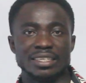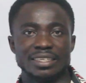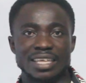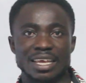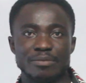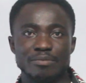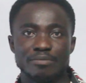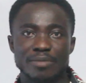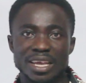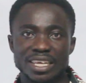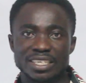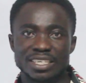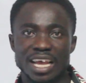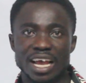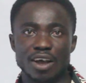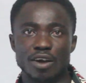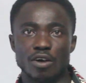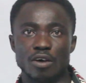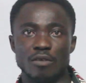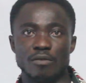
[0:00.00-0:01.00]
the
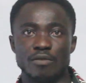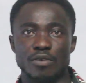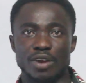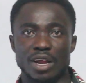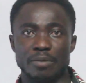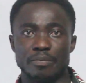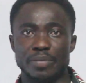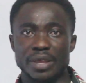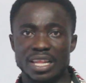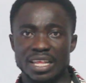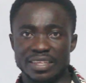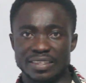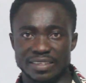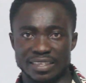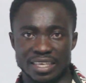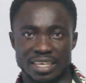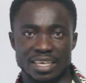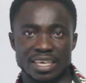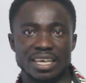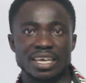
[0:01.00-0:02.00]
measure of
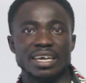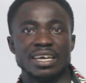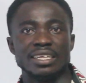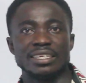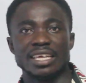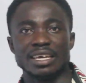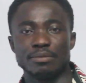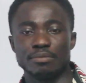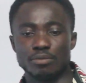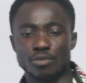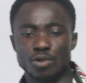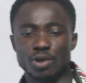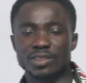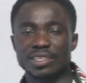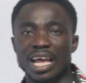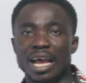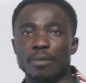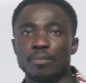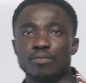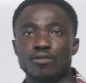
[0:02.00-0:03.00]
variability, the most
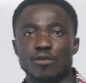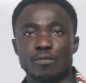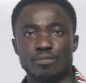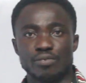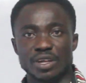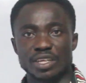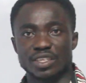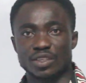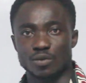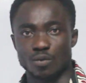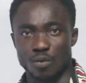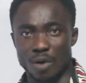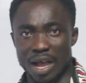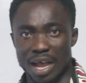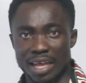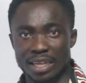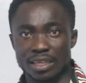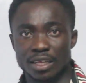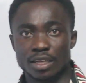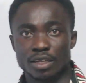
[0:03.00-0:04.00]
appropriate one